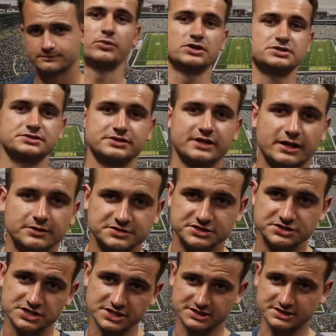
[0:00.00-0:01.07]
Personally, I would
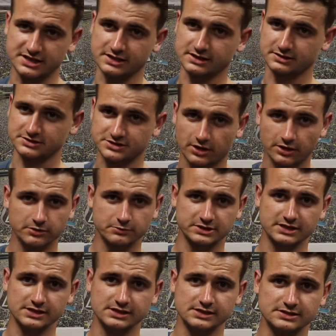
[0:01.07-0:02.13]
suggest starting
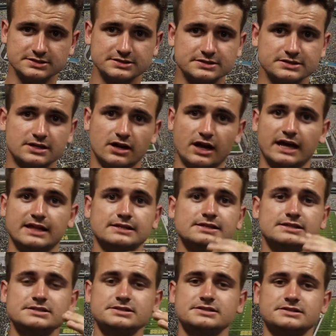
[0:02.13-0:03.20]
with these, at
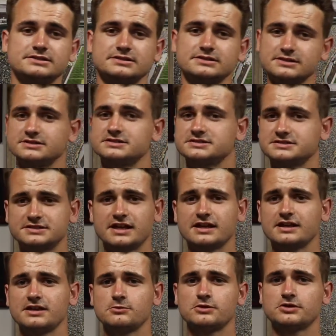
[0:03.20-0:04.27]
least
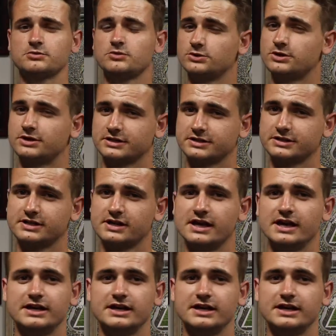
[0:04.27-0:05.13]
staying with Milwaukee.